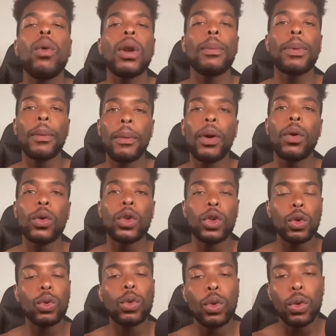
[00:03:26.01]
I want to
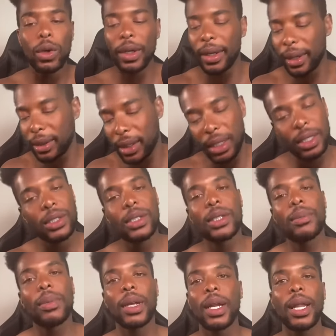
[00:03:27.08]
promote you going to get
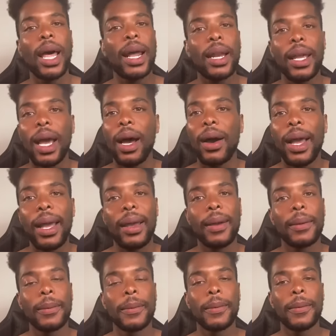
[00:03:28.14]
tested, but a lot of y'all
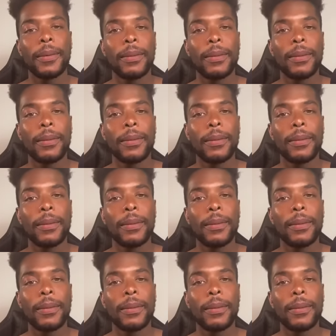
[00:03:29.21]
ain't.